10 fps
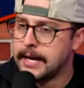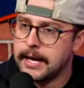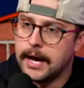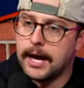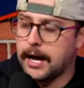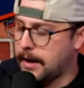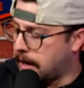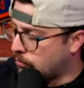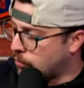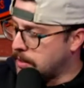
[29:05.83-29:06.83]

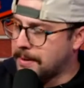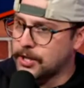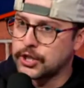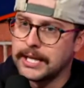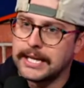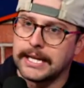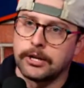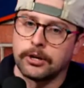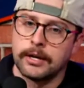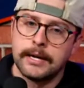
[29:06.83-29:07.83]
and re-mention it
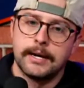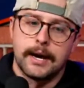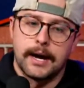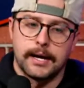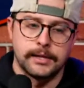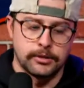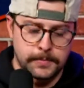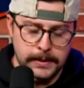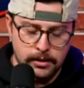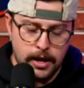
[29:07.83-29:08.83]
here. There's
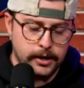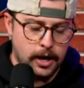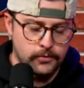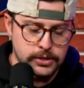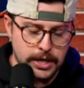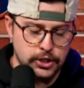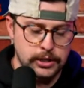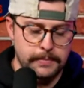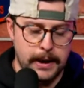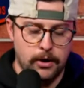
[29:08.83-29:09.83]
been a lot of conversation
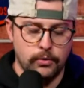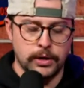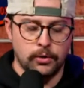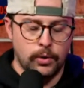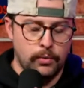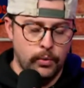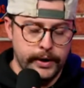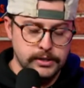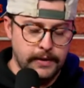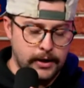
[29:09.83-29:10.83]
about, what
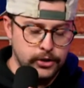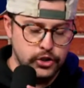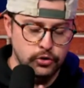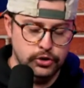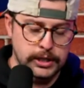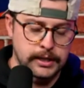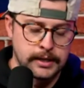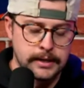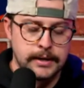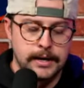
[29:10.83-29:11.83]
is Val Nichushkin
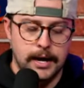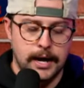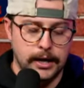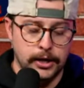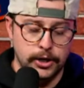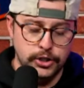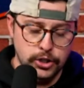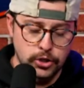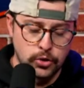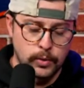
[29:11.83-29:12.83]
going to
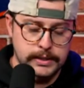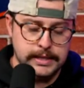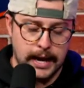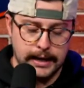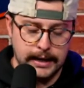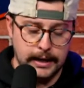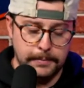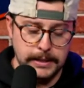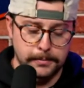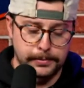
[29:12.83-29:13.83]
do? What's kind of going to
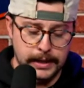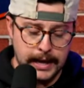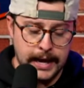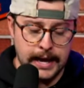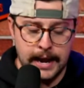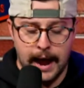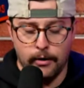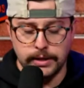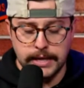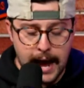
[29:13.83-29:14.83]
be the plan? How
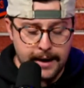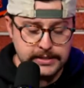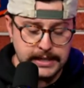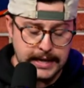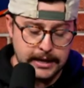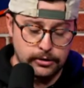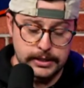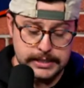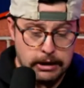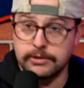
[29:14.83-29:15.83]
are the Avs going to handle this?
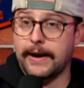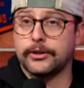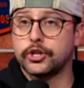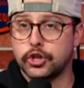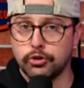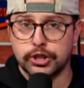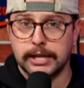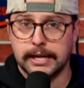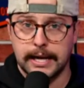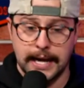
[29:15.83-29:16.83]
How is Val Nichushkin
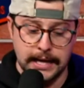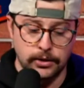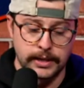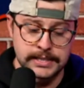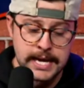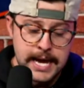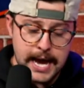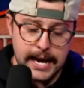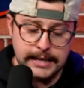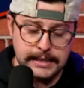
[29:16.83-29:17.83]
going to handle this? And
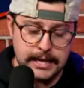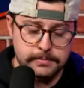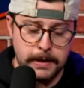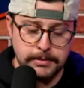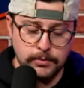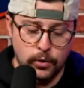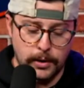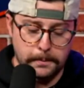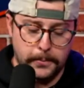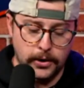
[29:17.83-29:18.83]
I think that's maybe
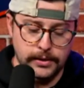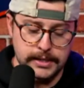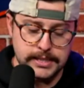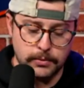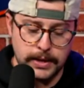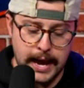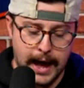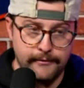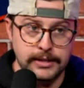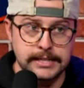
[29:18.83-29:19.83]
one part of this that we
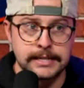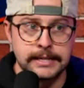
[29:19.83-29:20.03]
haven't